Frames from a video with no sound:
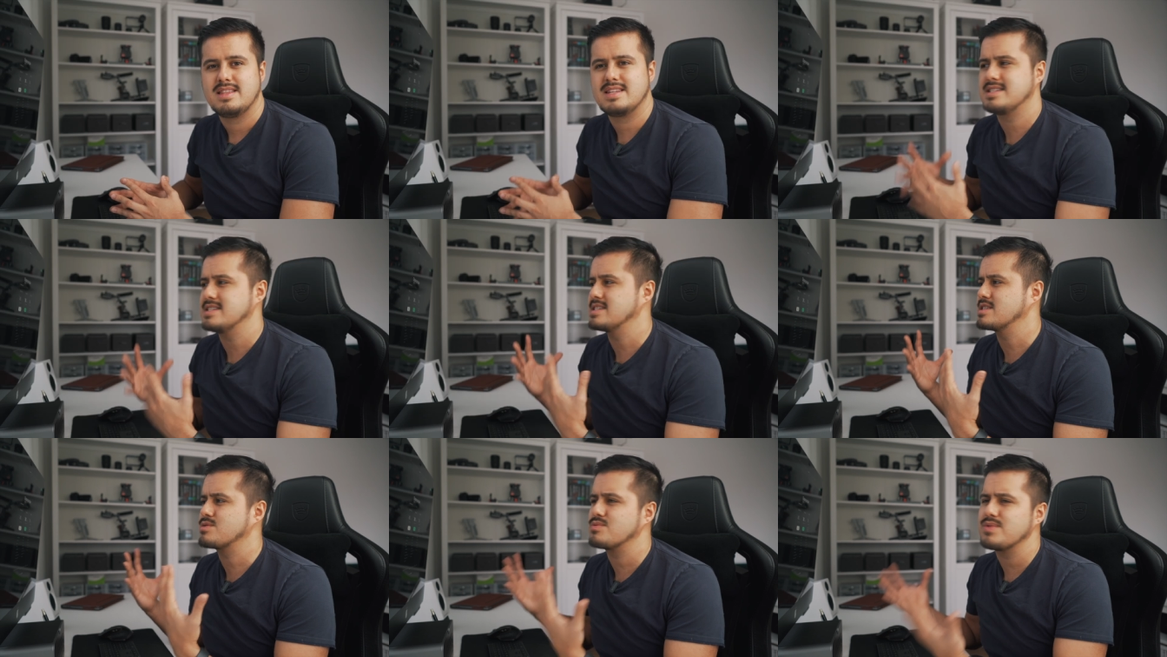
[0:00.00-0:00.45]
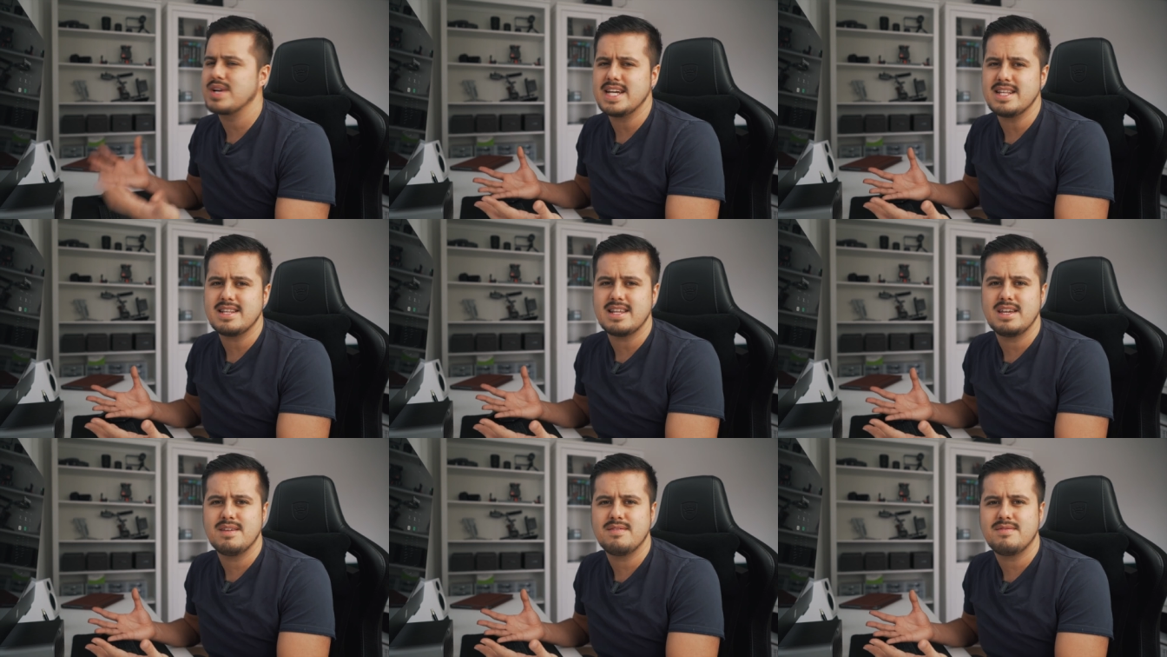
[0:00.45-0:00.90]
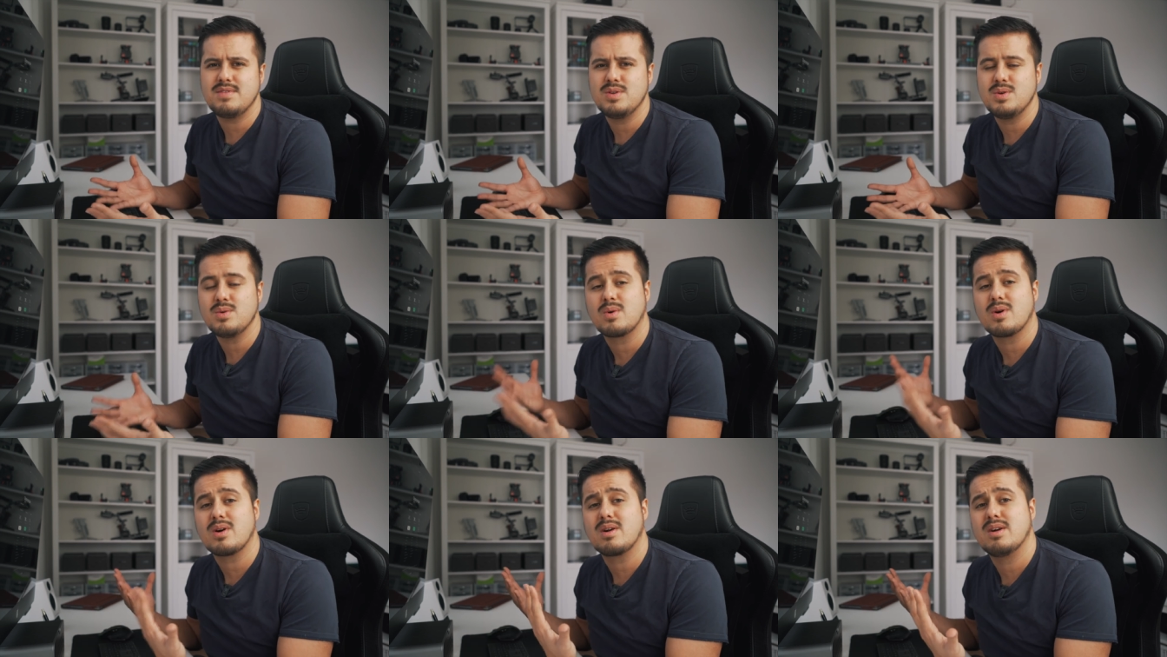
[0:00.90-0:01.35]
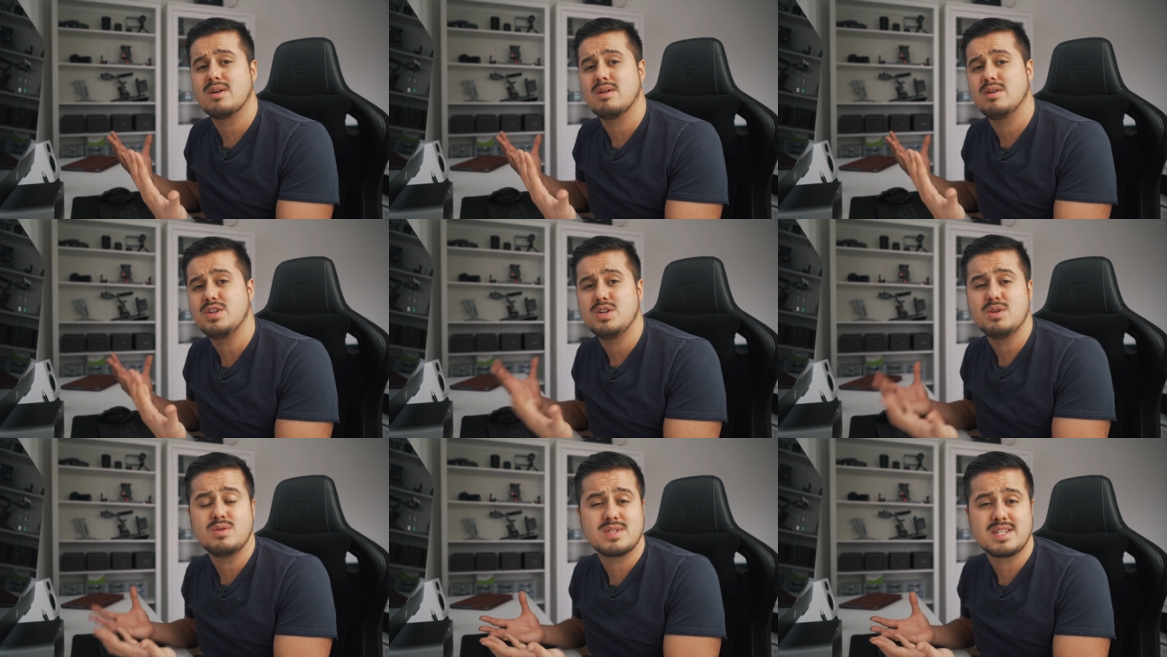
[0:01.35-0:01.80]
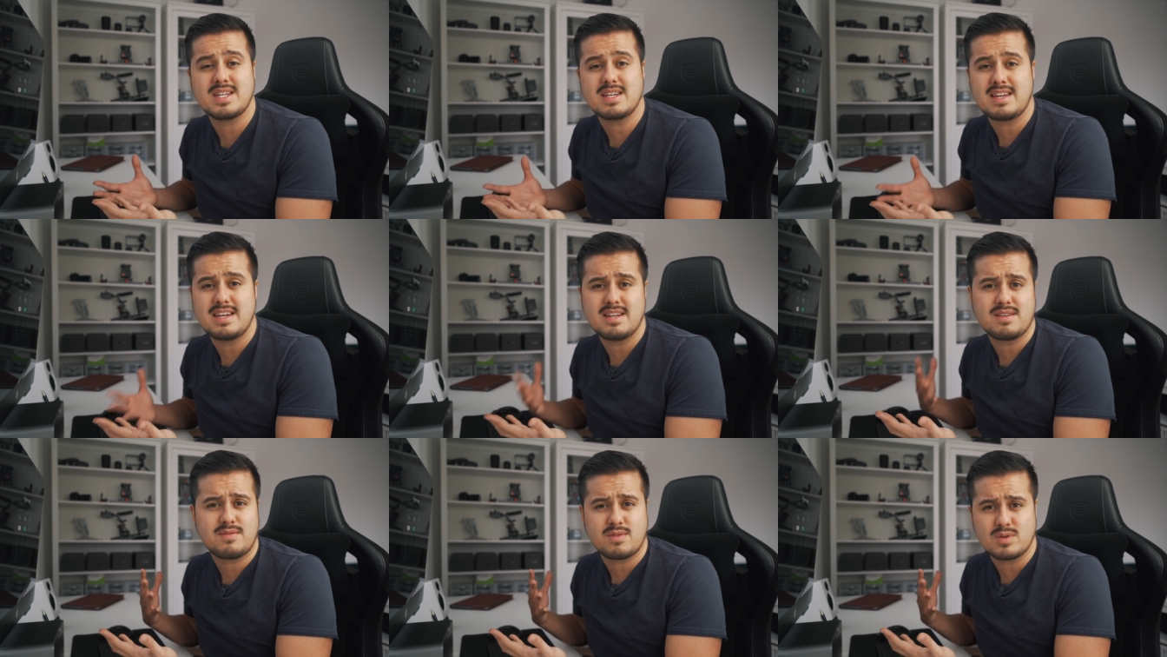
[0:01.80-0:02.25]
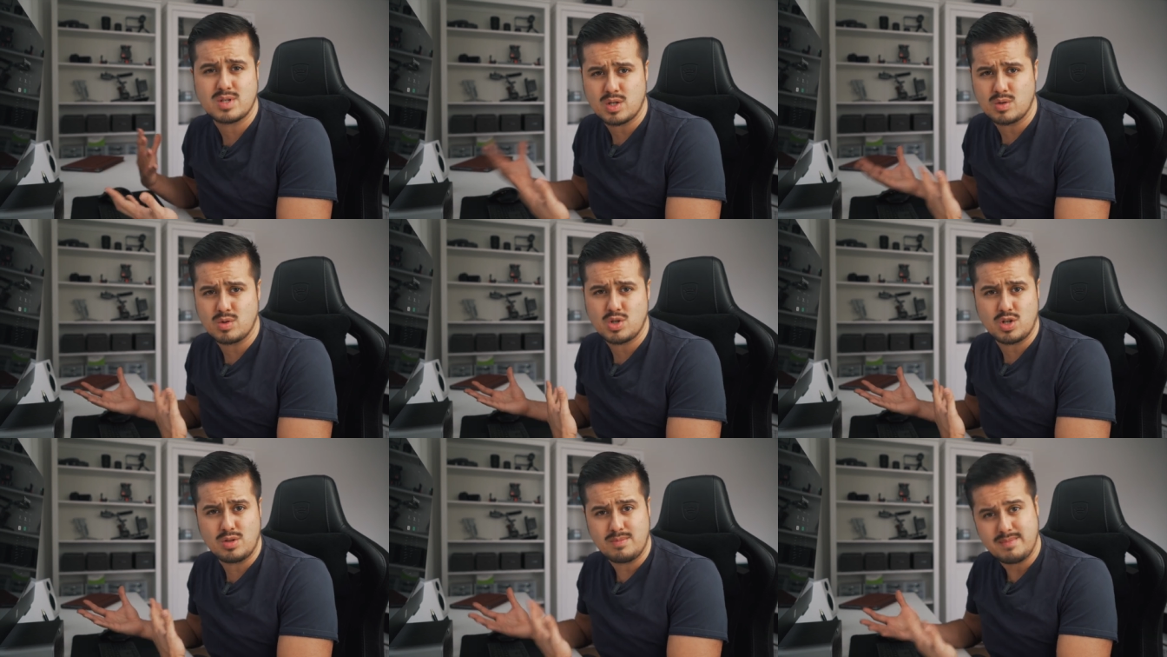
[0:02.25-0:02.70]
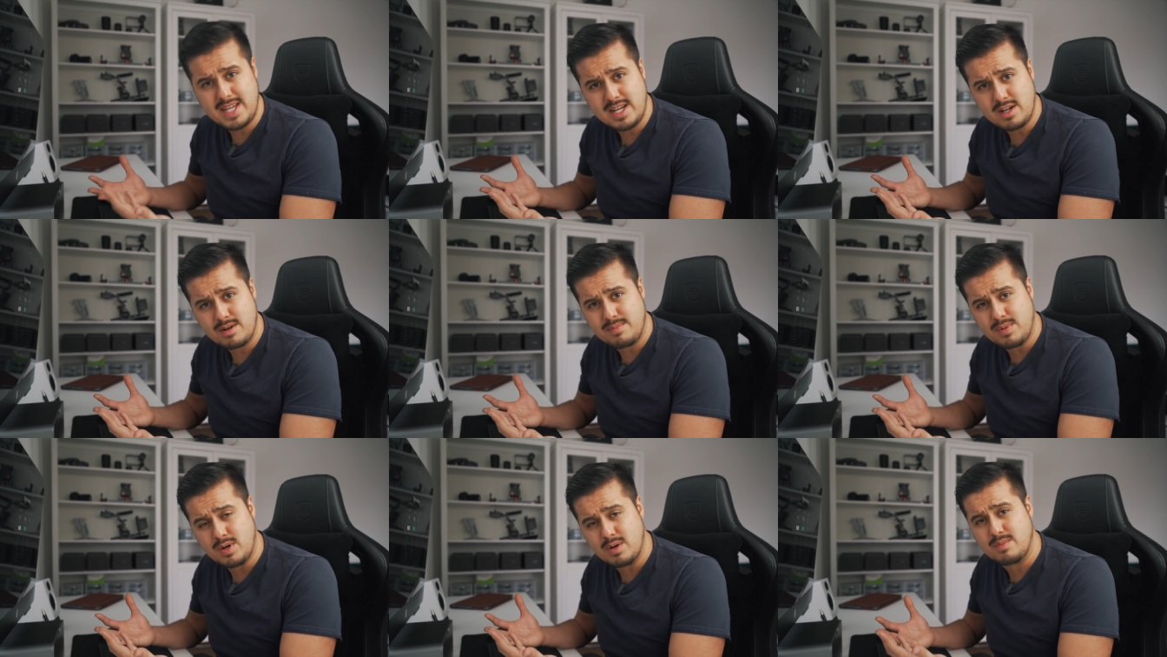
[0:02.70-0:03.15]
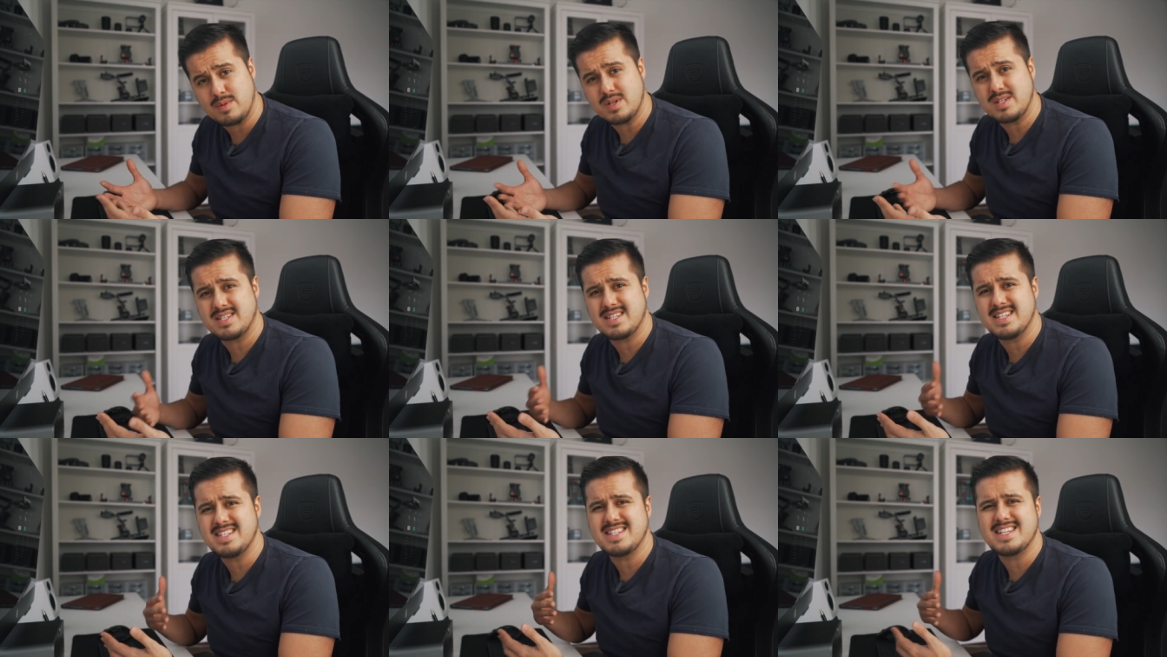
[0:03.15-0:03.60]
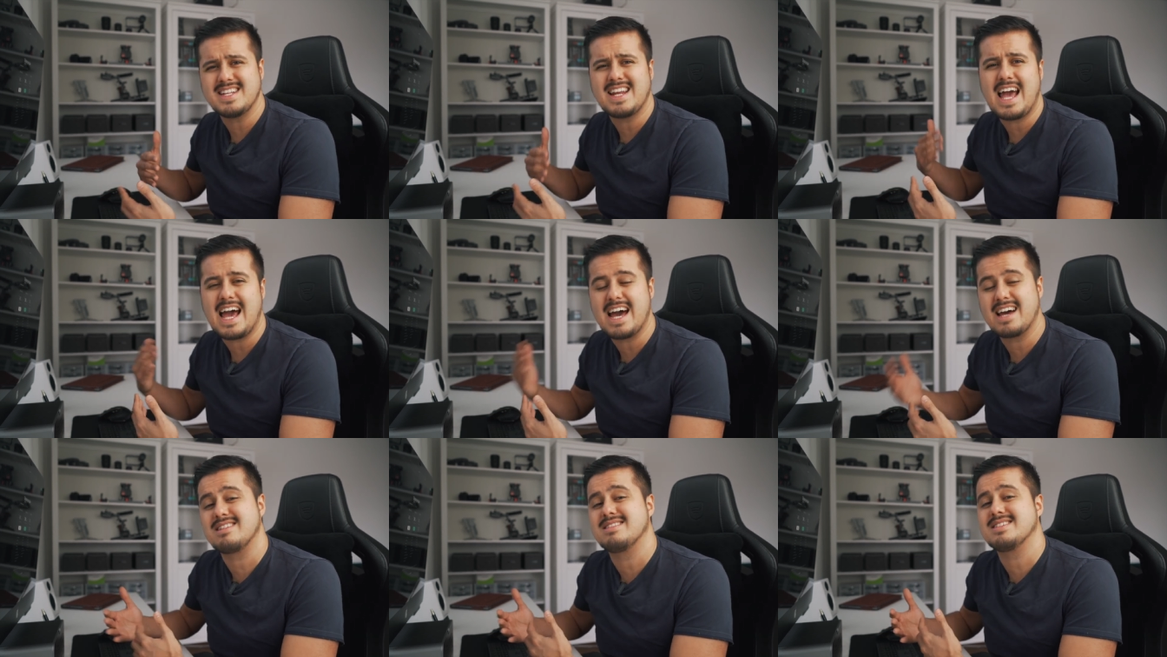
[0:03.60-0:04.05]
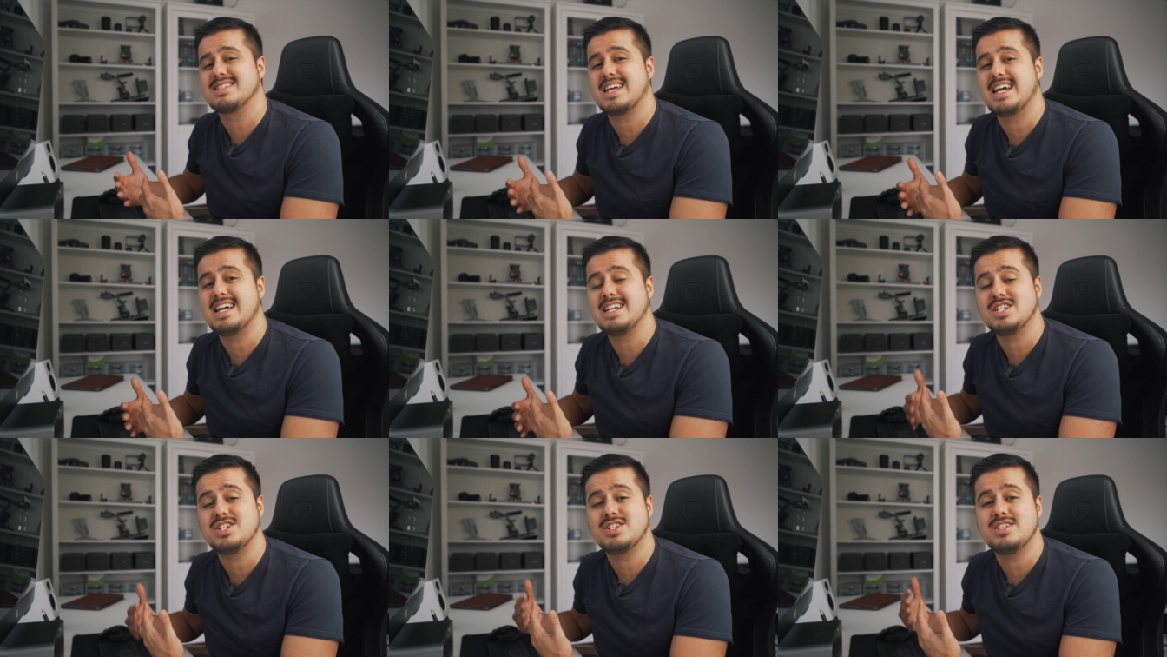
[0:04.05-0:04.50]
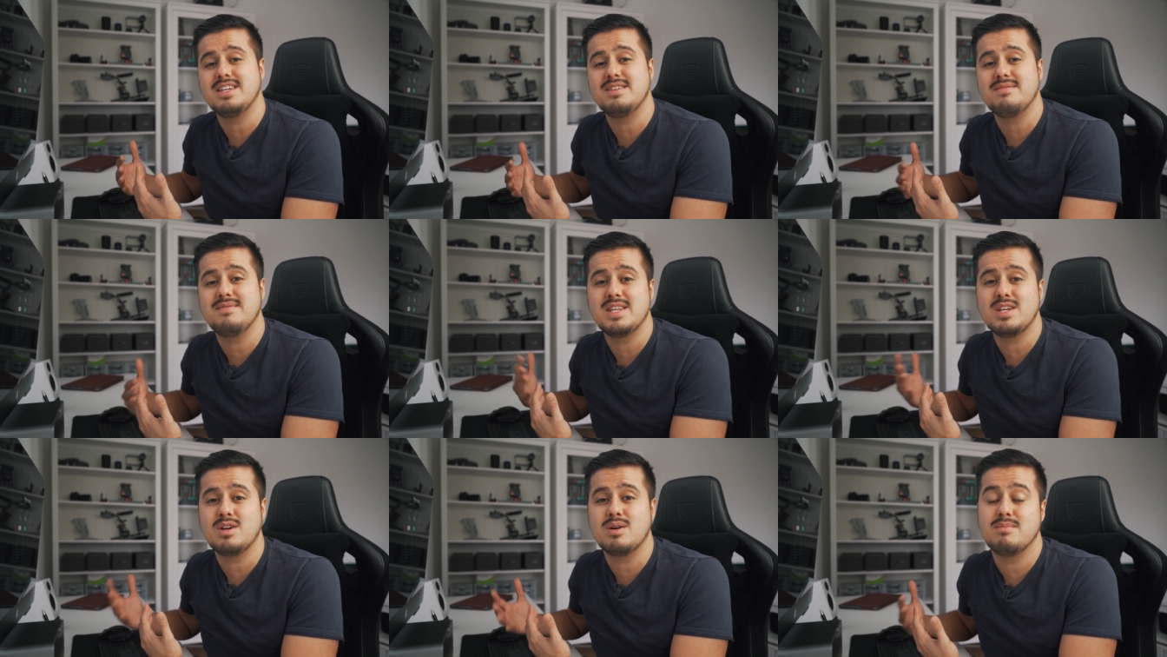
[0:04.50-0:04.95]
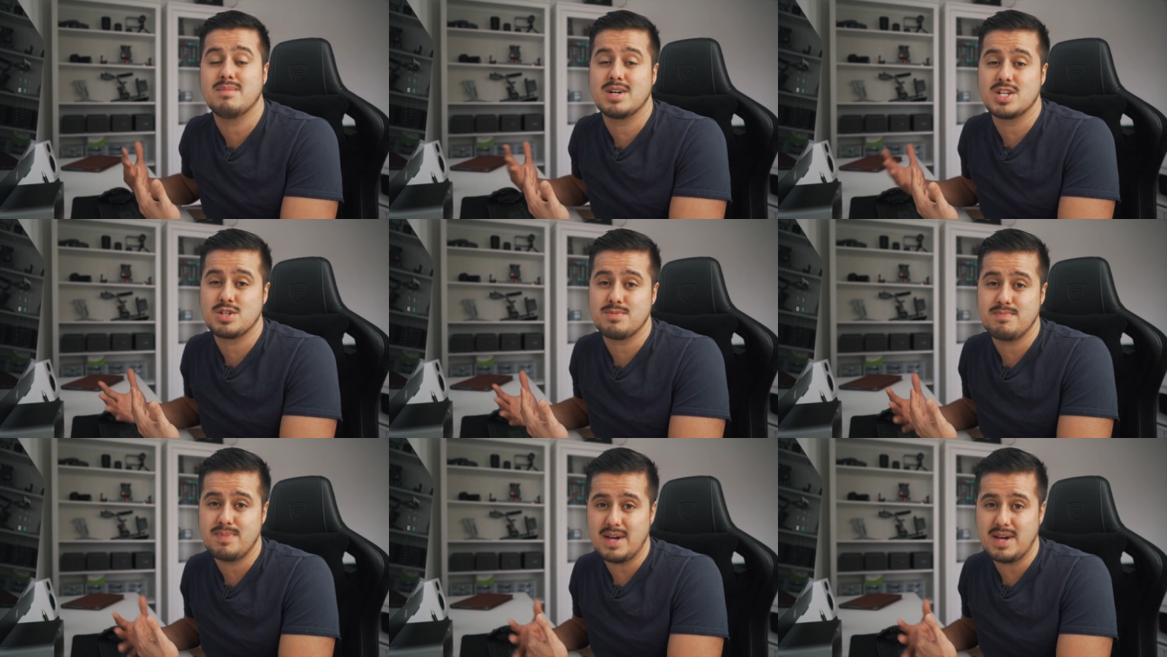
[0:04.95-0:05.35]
This is great if you are using it for social media purpose, since it handles HD video much